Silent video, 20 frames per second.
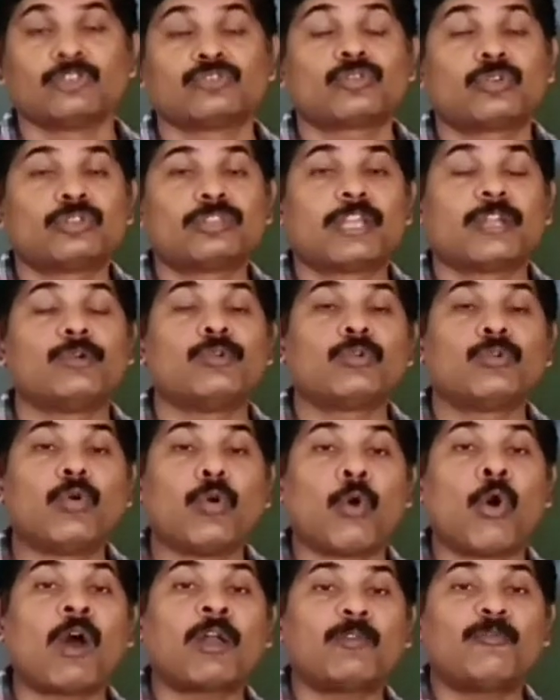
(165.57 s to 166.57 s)
So they do
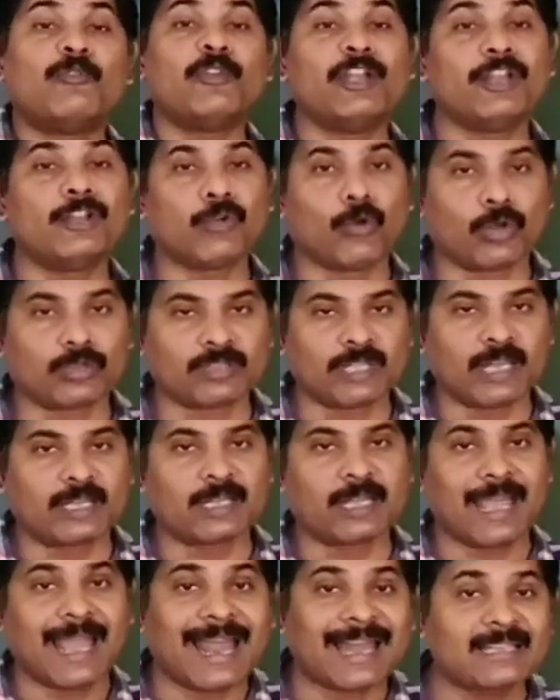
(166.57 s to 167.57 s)
go on feeding on
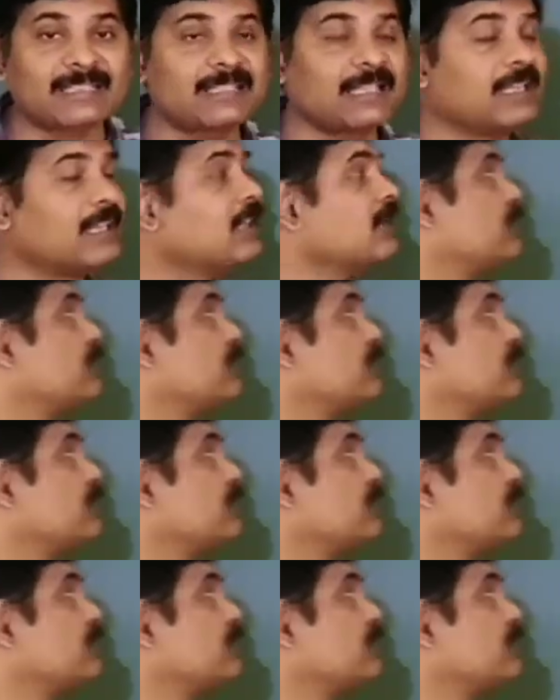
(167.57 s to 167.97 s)
that. Hence it